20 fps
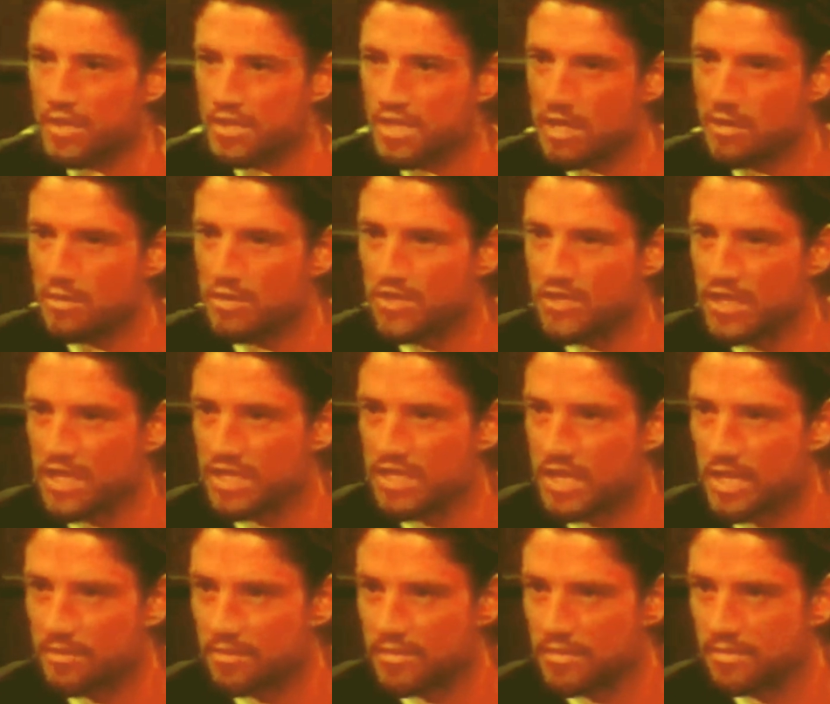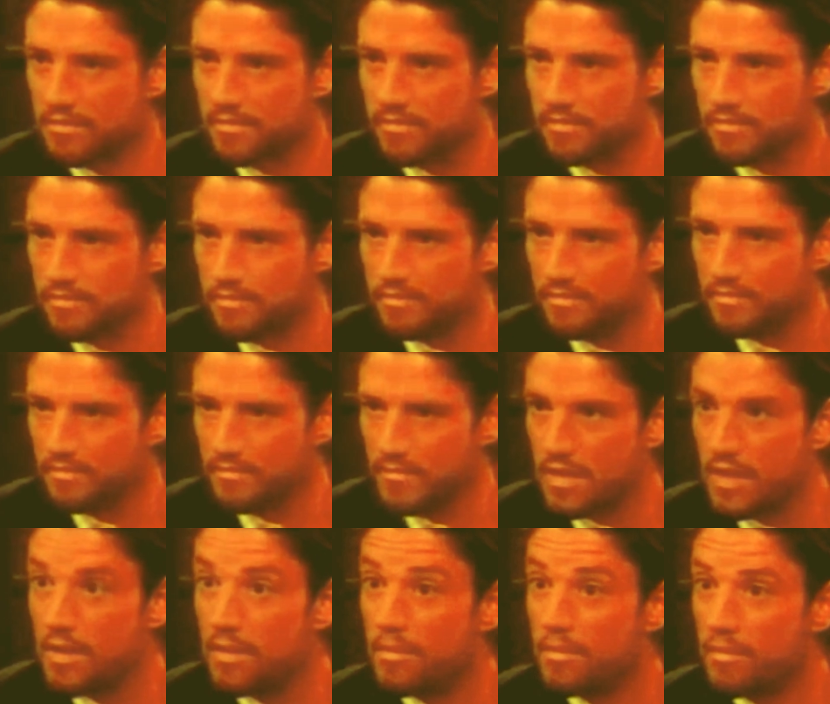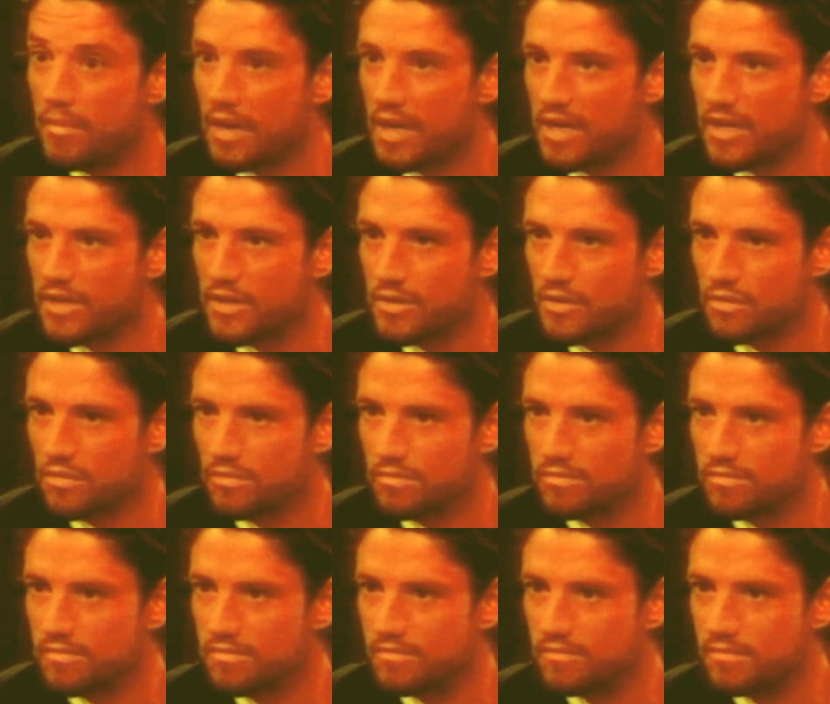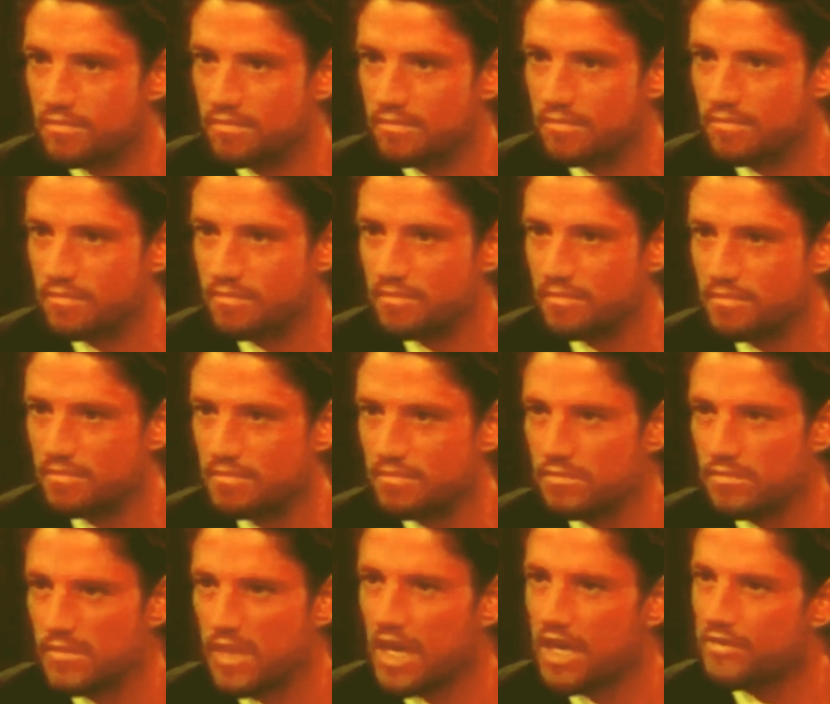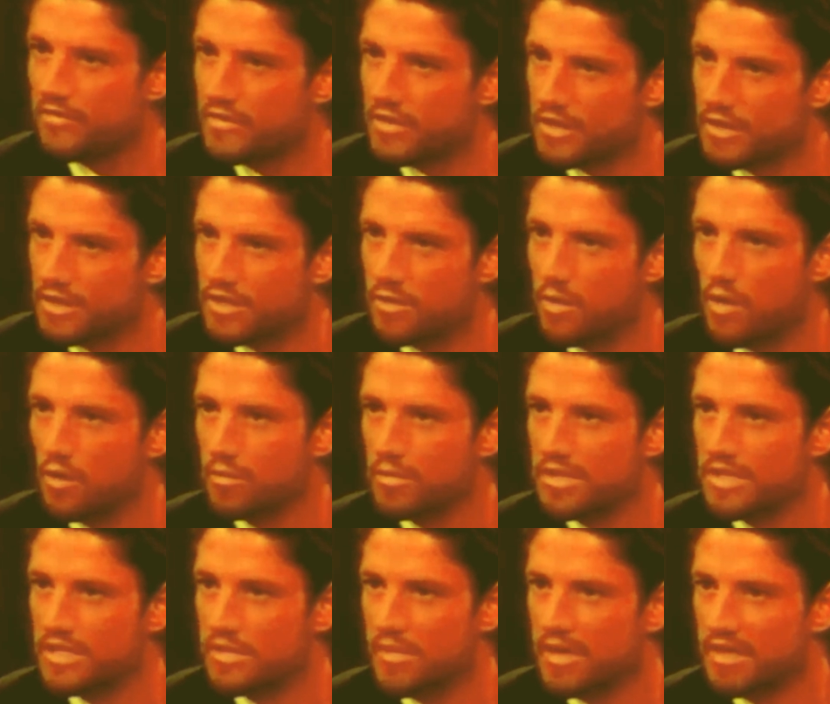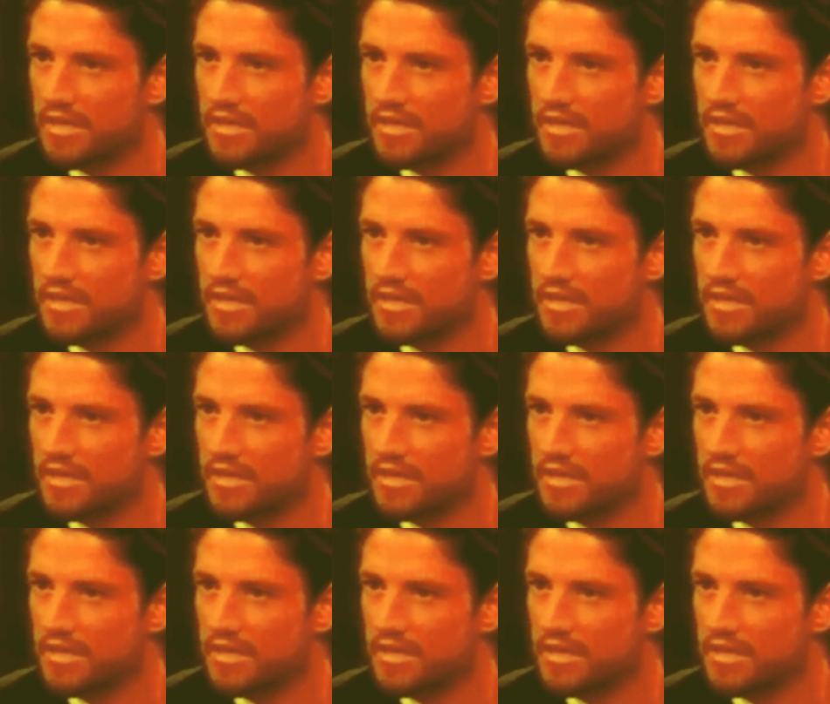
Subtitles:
Because I was set up by you. I figured you owed me,